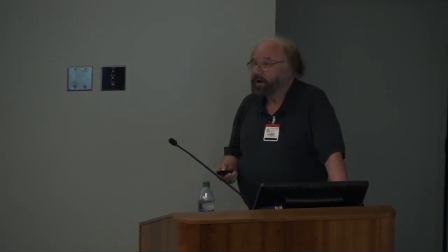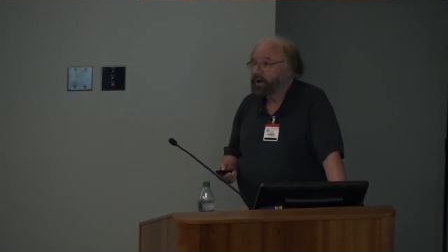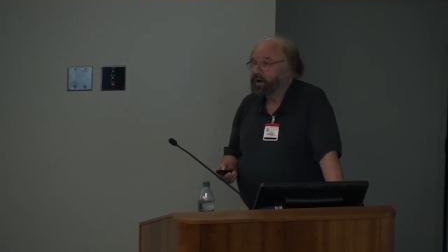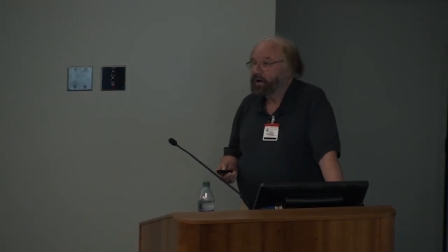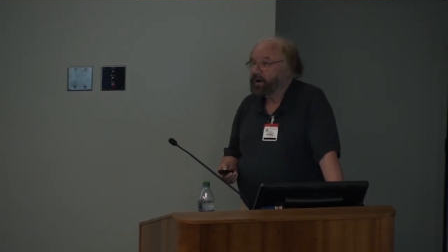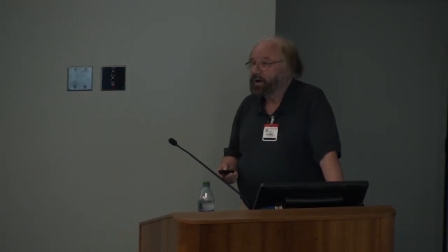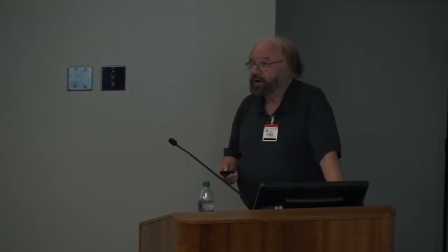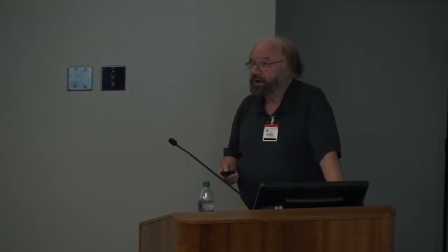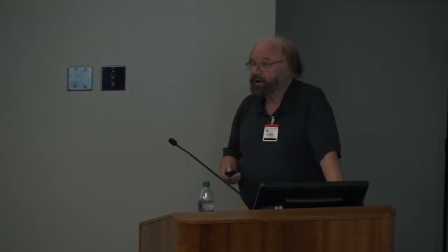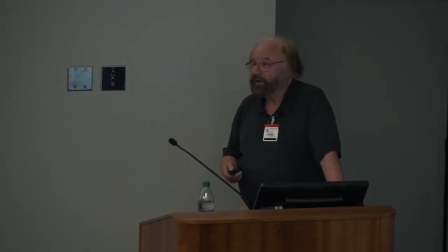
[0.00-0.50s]

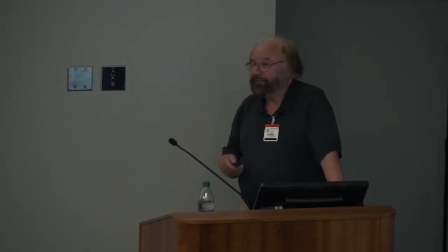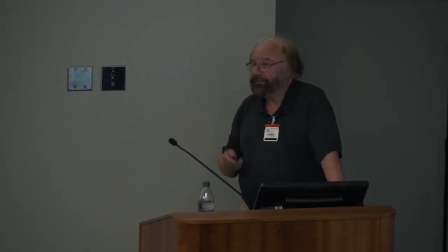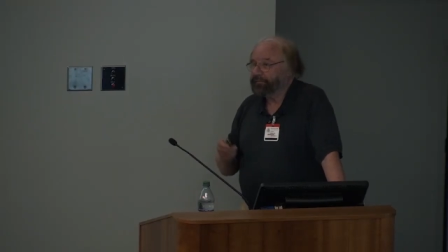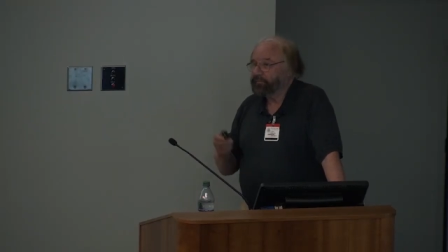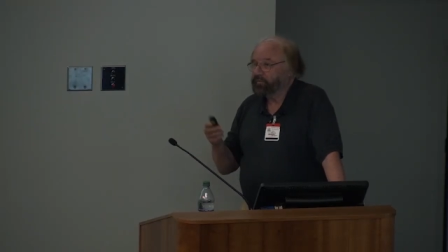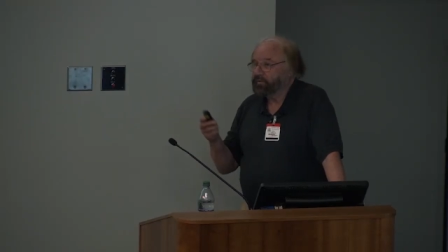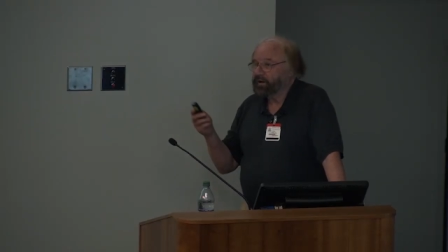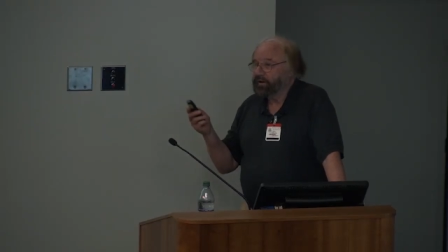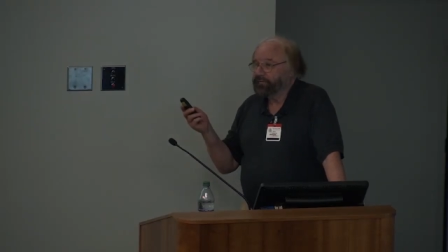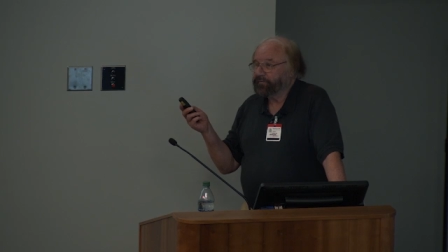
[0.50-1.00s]
Uh, if,
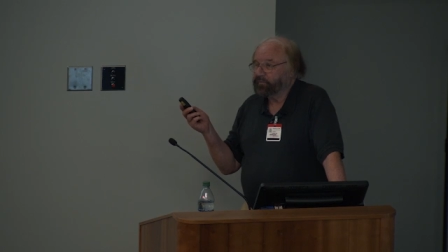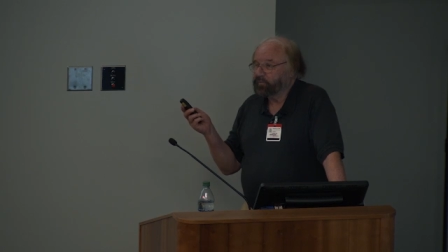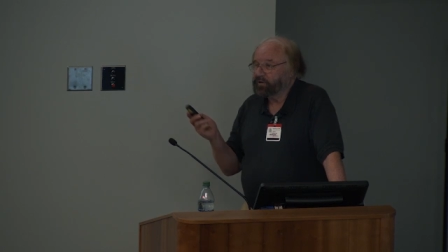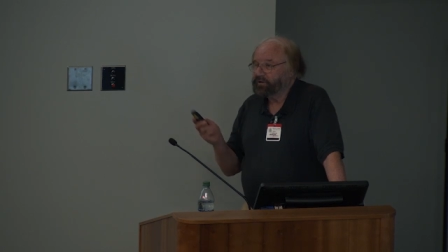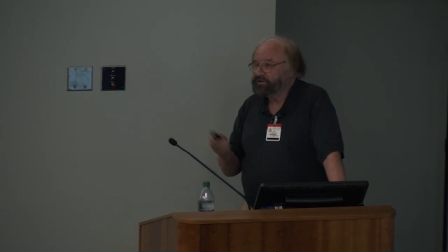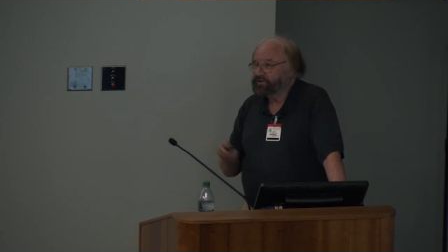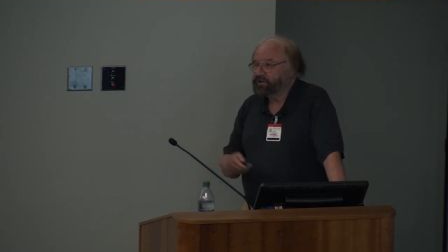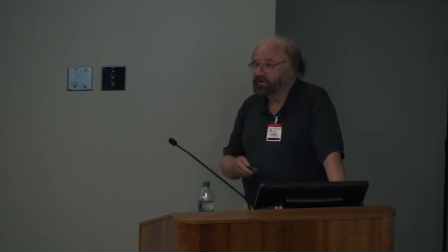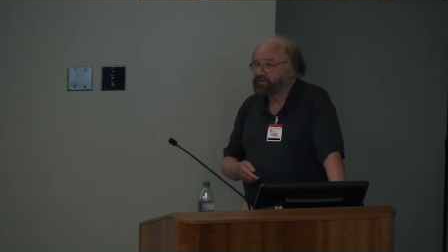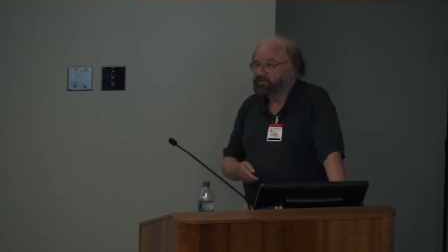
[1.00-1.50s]
if
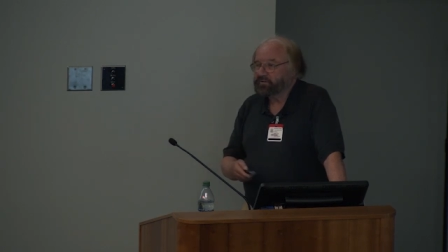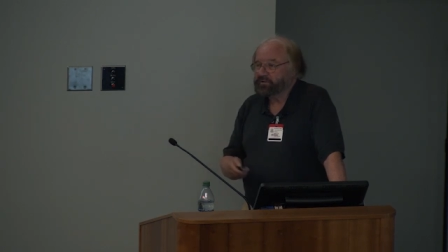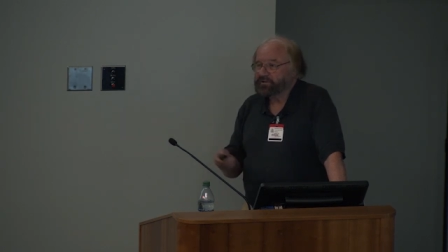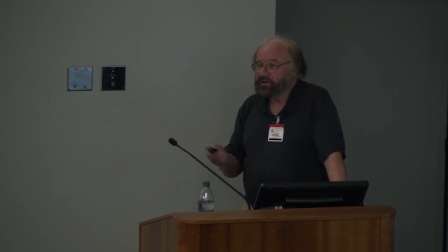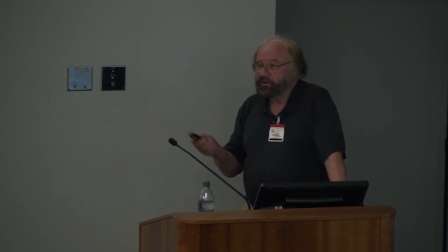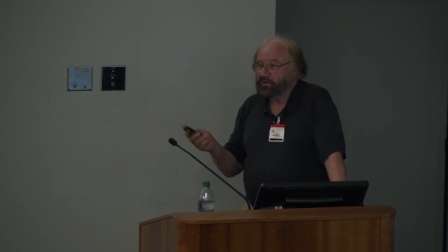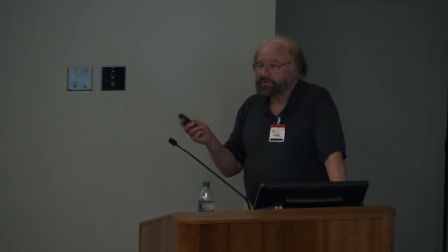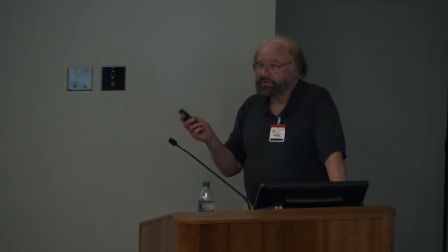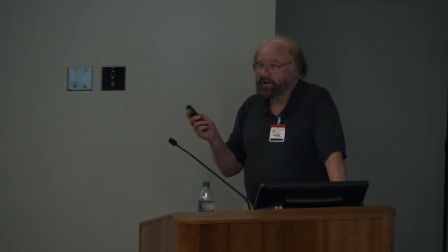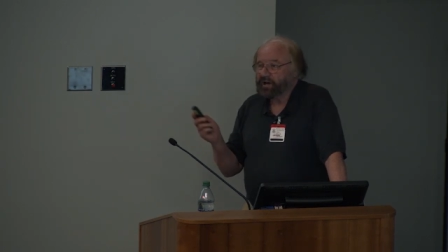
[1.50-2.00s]
research
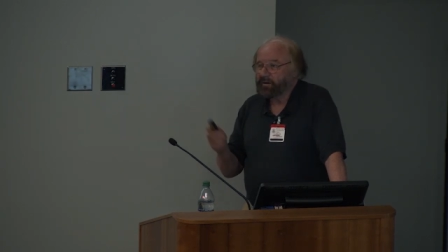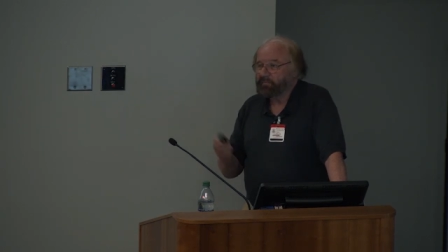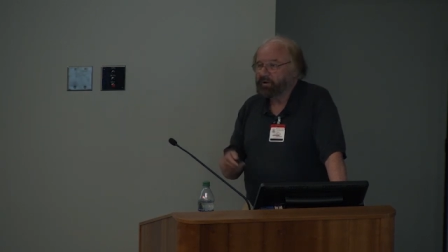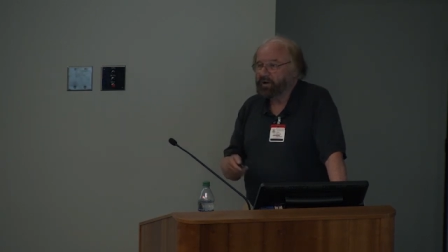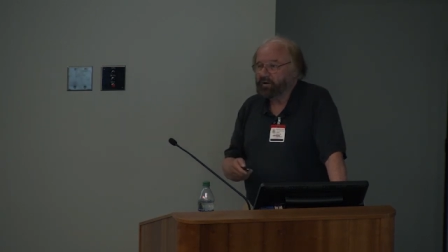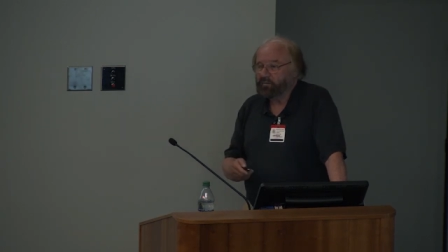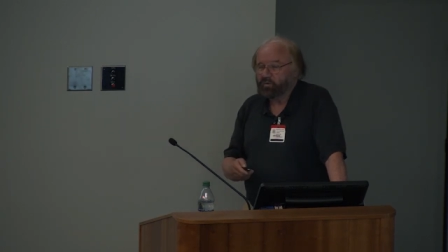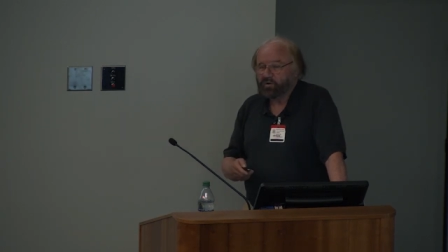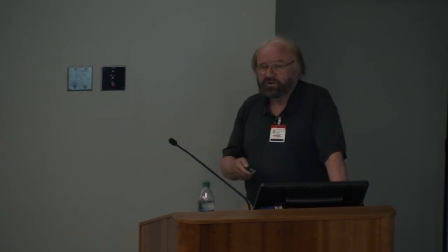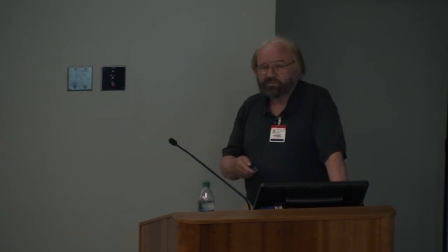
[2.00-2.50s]
results come
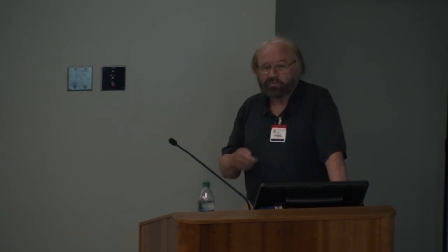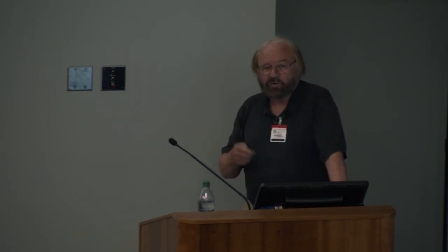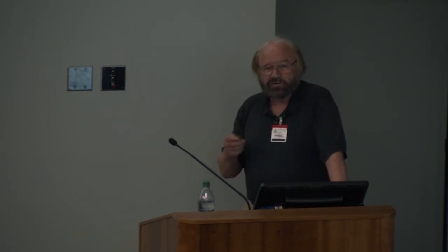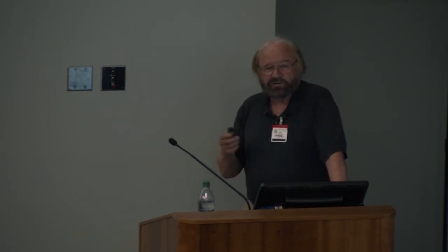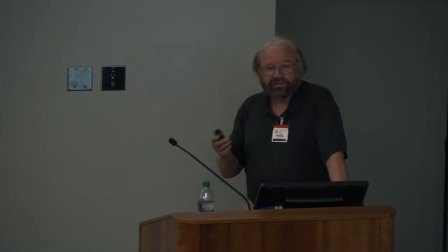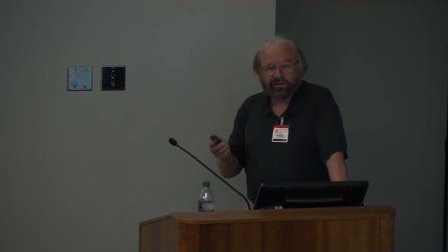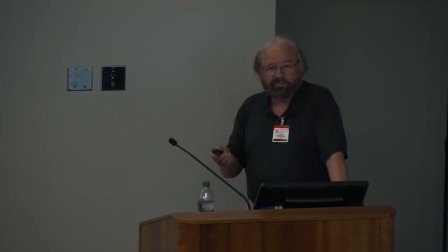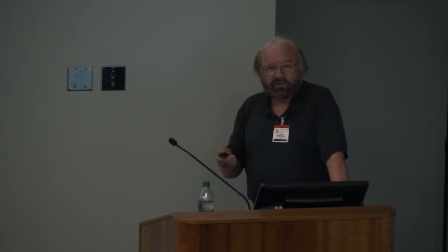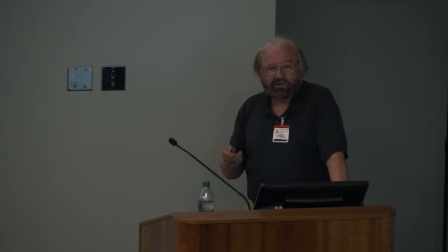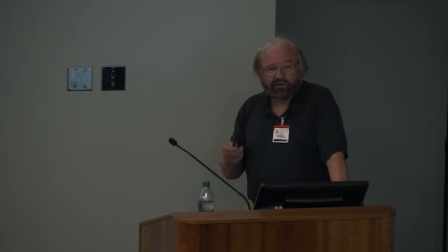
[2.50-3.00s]
in which
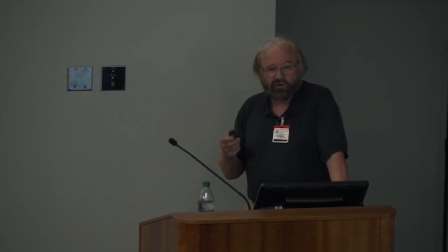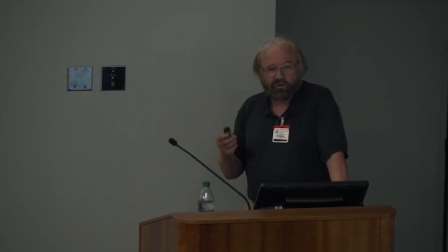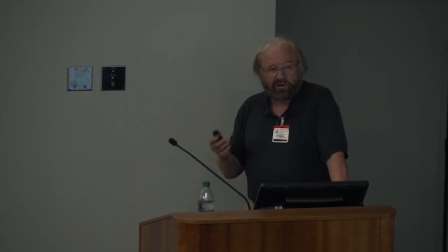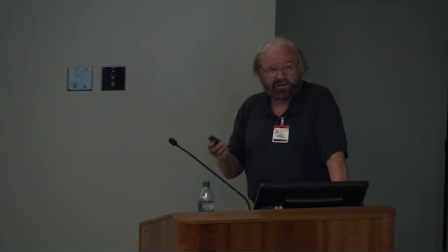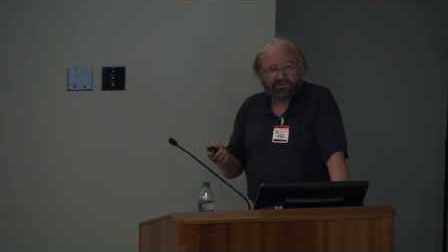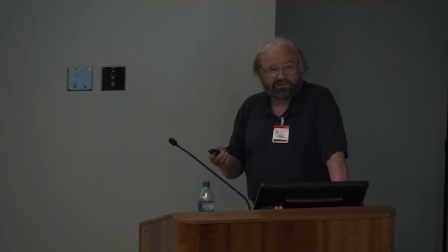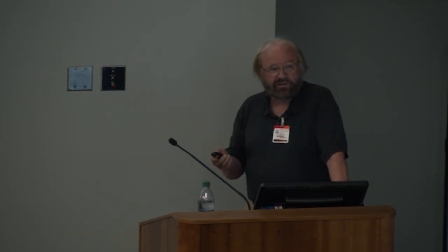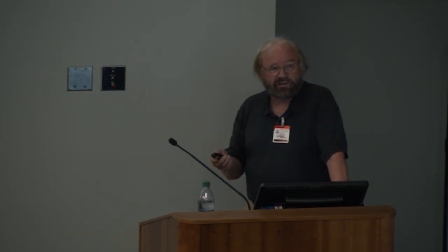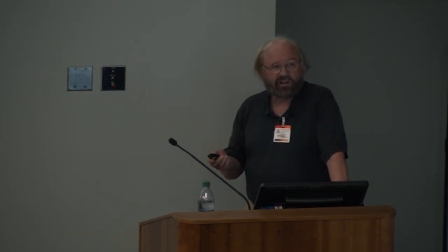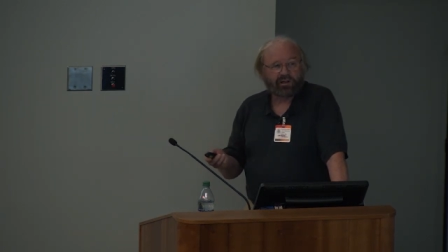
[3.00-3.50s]
put some into
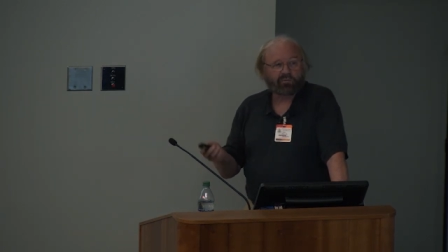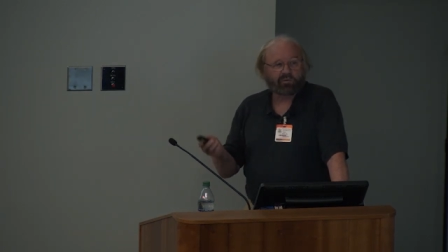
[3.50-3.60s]
question,